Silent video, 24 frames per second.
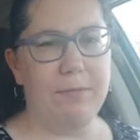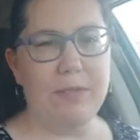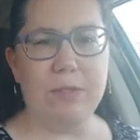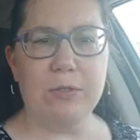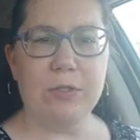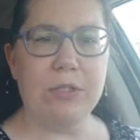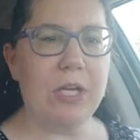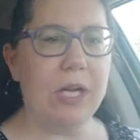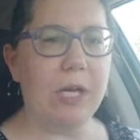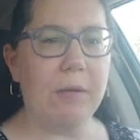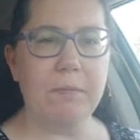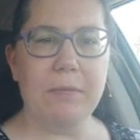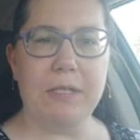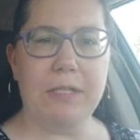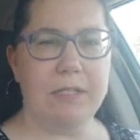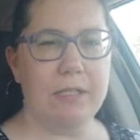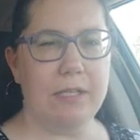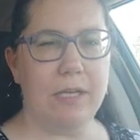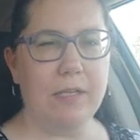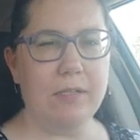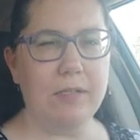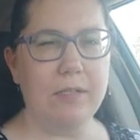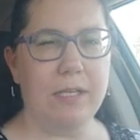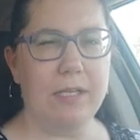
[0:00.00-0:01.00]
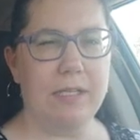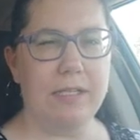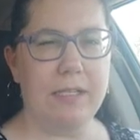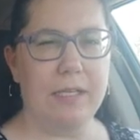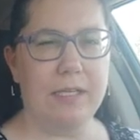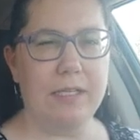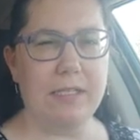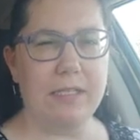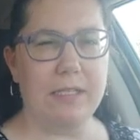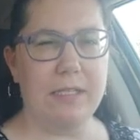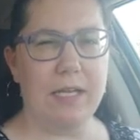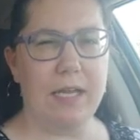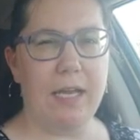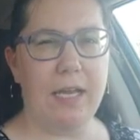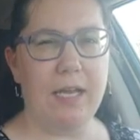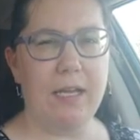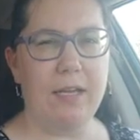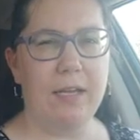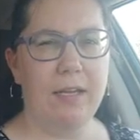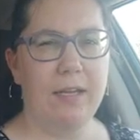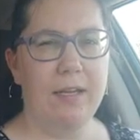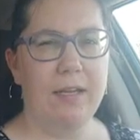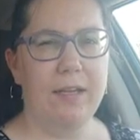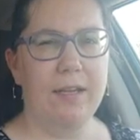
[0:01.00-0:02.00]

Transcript: there's not much else I did today.